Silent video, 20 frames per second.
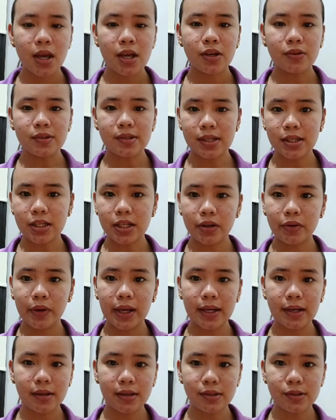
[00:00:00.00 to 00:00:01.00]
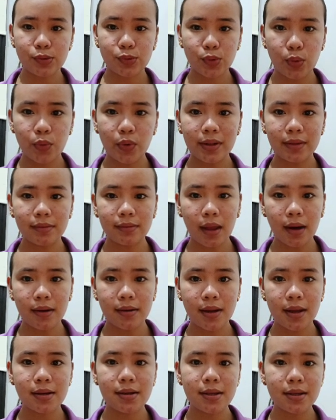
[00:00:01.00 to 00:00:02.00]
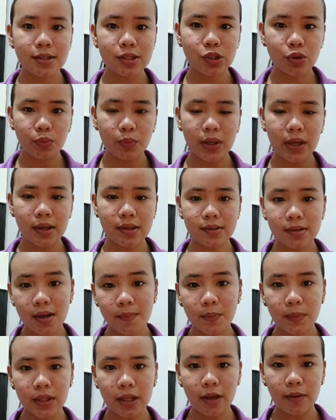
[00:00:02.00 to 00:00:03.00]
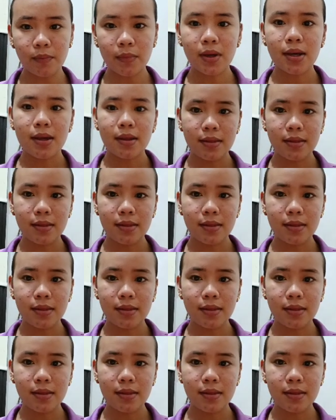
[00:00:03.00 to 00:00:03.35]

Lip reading: Considering that Stowe intended this to be a sub-theme,